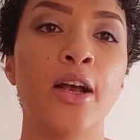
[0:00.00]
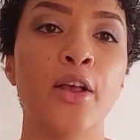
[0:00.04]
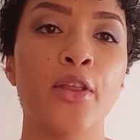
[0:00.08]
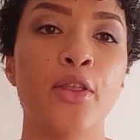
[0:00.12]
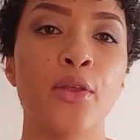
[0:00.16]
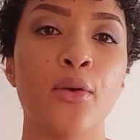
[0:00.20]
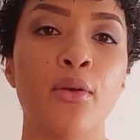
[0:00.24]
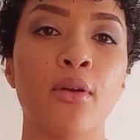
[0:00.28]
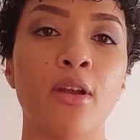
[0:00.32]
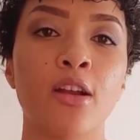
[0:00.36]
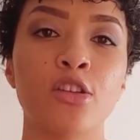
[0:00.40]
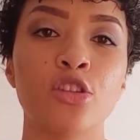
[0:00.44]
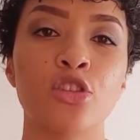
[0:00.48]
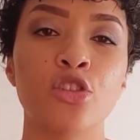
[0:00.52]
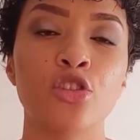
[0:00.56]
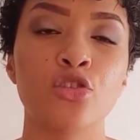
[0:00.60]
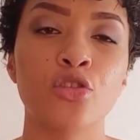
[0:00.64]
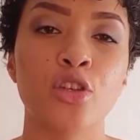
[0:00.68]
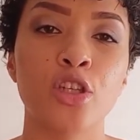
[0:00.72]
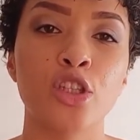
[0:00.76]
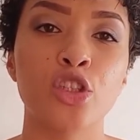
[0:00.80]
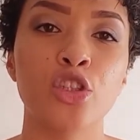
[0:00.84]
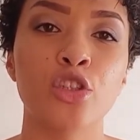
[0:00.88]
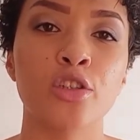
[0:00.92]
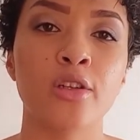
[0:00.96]
the
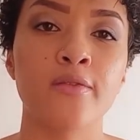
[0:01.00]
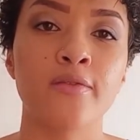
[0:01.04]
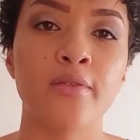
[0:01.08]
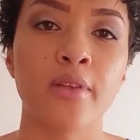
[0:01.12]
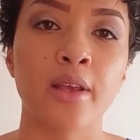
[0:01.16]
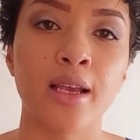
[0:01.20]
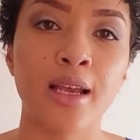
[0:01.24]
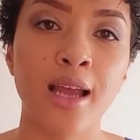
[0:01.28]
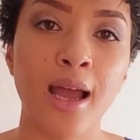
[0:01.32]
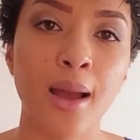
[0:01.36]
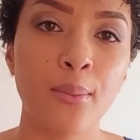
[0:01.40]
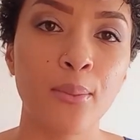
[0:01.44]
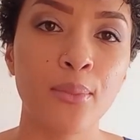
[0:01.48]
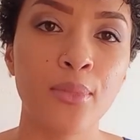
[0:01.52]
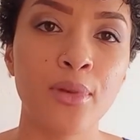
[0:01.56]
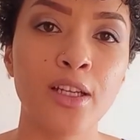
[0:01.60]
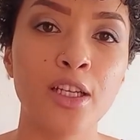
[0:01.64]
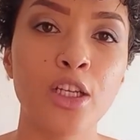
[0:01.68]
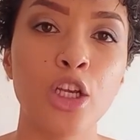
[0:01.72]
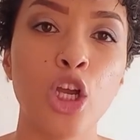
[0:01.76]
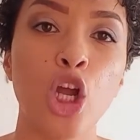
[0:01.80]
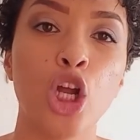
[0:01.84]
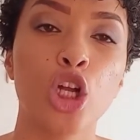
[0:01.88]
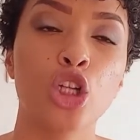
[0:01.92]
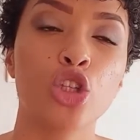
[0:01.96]
registration of the company
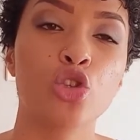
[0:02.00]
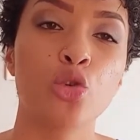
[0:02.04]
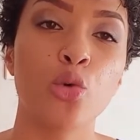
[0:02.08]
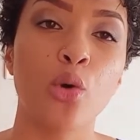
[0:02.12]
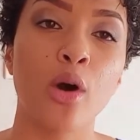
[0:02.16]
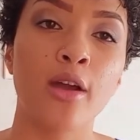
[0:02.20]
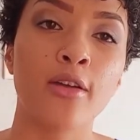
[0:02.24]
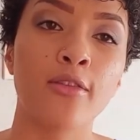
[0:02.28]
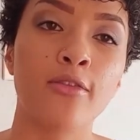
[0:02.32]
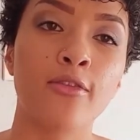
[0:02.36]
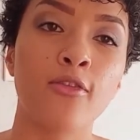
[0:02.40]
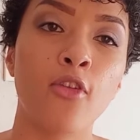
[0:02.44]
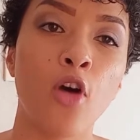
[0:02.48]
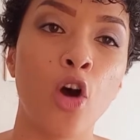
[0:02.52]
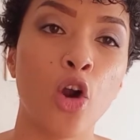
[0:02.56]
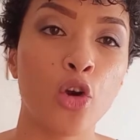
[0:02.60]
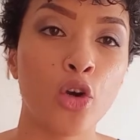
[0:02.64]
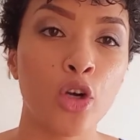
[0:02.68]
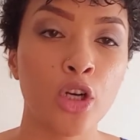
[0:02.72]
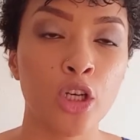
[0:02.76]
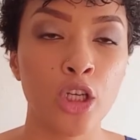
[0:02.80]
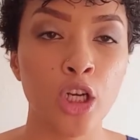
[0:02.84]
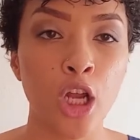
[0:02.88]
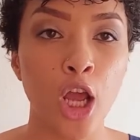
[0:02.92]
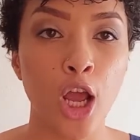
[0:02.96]
to a
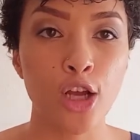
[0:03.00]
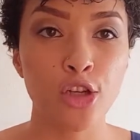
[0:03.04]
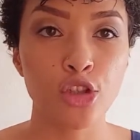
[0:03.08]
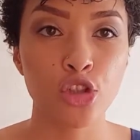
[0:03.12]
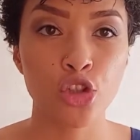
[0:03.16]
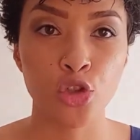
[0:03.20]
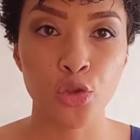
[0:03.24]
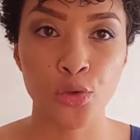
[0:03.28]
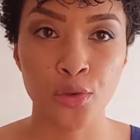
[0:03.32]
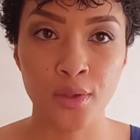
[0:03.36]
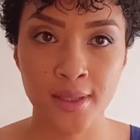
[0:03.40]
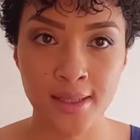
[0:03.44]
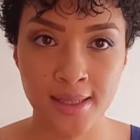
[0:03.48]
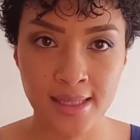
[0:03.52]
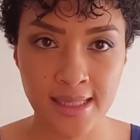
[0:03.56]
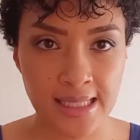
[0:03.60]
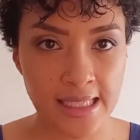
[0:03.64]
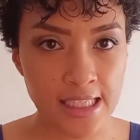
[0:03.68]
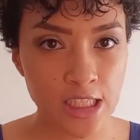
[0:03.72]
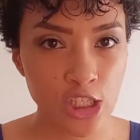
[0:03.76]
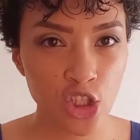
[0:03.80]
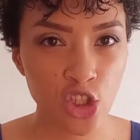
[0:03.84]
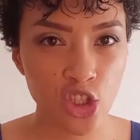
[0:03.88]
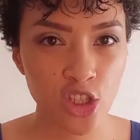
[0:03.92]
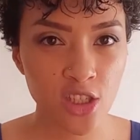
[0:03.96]
foreign
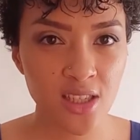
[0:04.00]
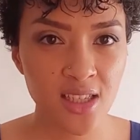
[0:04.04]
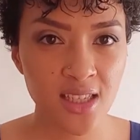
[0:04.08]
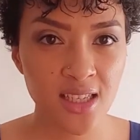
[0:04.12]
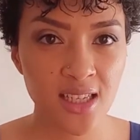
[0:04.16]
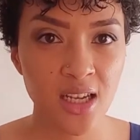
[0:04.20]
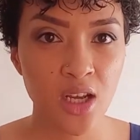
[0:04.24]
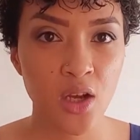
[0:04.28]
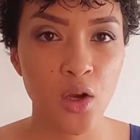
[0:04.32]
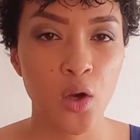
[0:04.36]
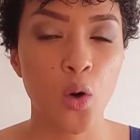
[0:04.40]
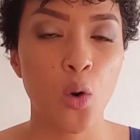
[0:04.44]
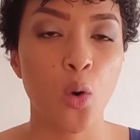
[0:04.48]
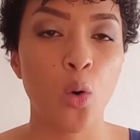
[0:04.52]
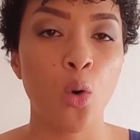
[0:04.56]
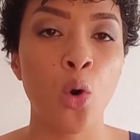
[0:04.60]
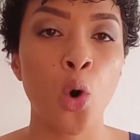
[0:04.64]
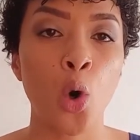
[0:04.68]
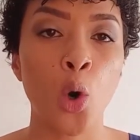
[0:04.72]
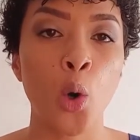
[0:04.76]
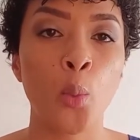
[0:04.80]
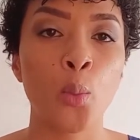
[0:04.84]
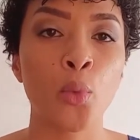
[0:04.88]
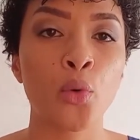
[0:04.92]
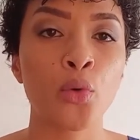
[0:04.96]
jurisdiction,
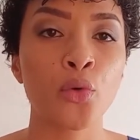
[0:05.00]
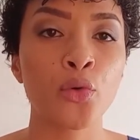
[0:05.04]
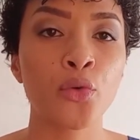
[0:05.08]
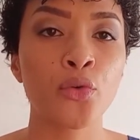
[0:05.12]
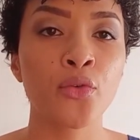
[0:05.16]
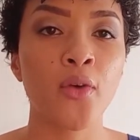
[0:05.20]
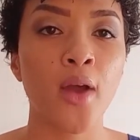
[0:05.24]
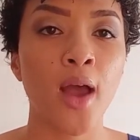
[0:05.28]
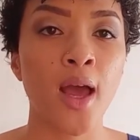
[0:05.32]
or approve